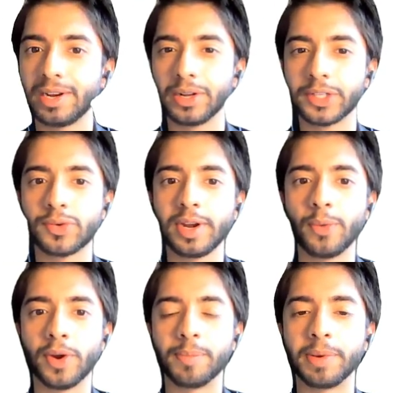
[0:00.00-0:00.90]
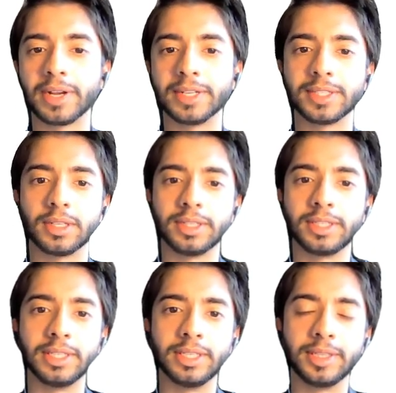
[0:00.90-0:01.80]
looks really weird because
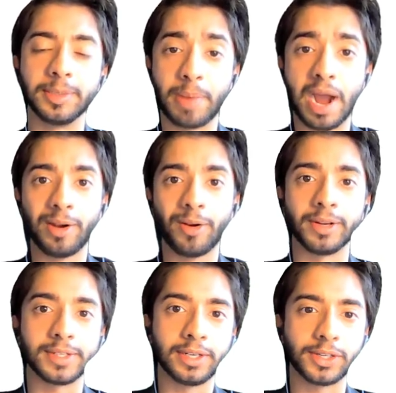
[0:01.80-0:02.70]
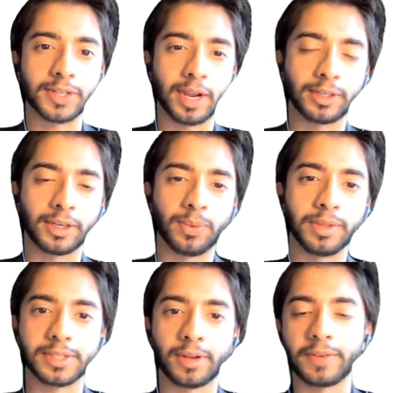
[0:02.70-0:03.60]
the pylon is intersecting with
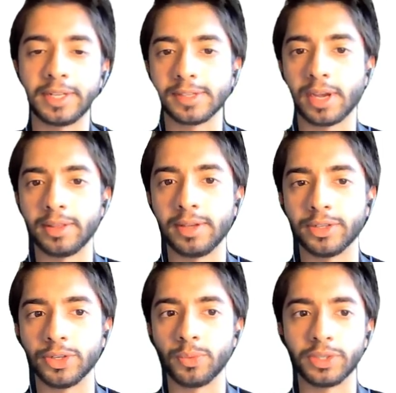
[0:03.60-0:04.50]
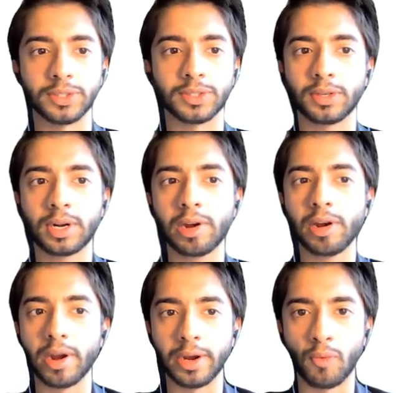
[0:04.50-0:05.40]
the stuff inside the engine, which is
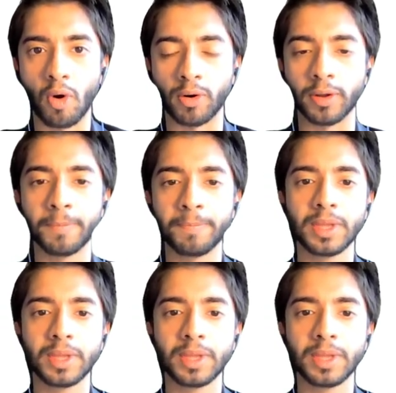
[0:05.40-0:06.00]
clearly wrong.